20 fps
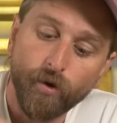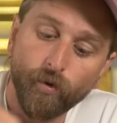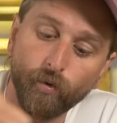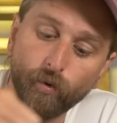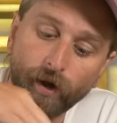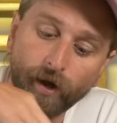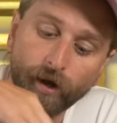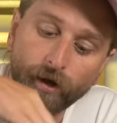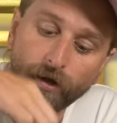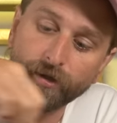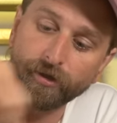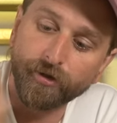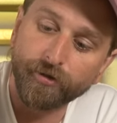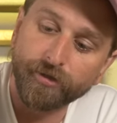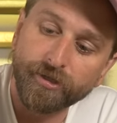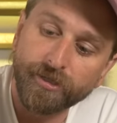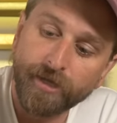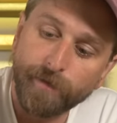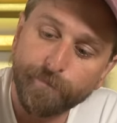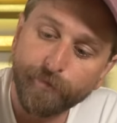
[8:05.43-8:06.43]
Where your
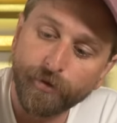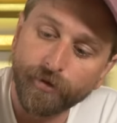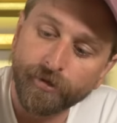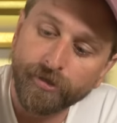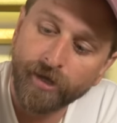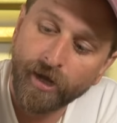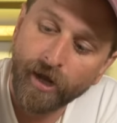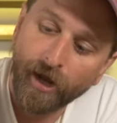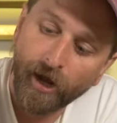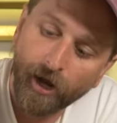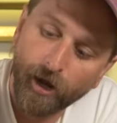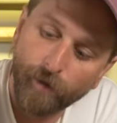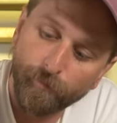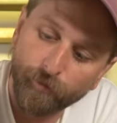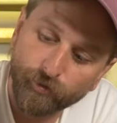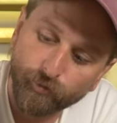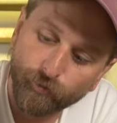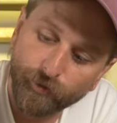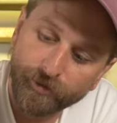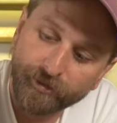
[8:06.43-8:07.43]
zippers, I
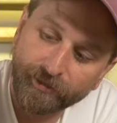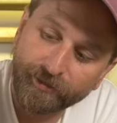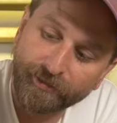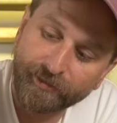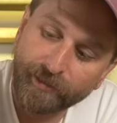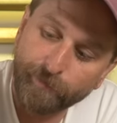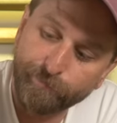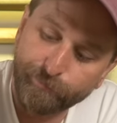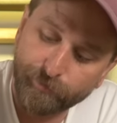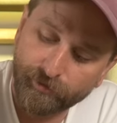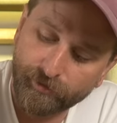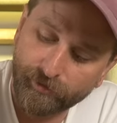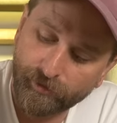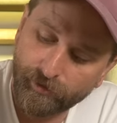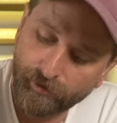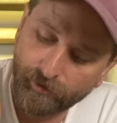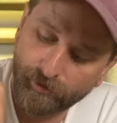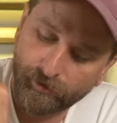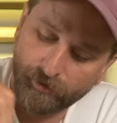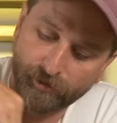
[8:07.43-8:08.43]
almost wish these zippers
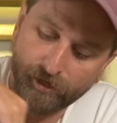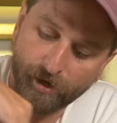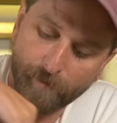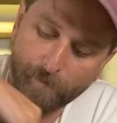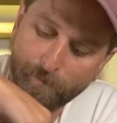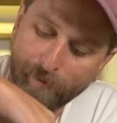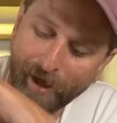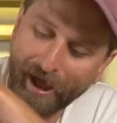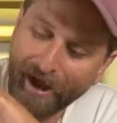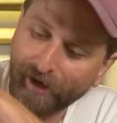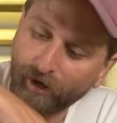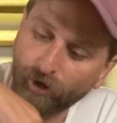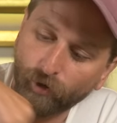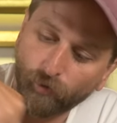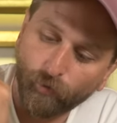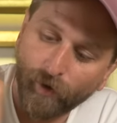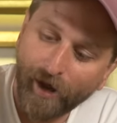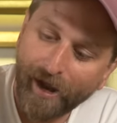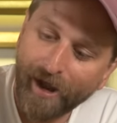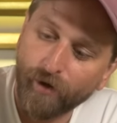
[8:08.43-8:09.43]
could come back and
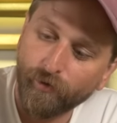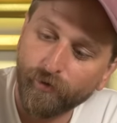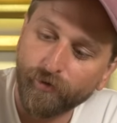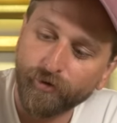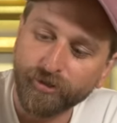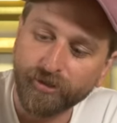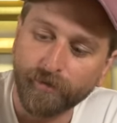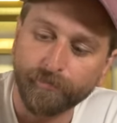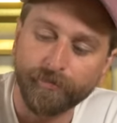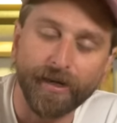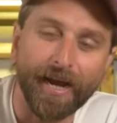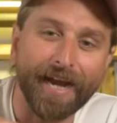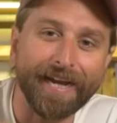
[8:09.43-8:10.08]
around or something.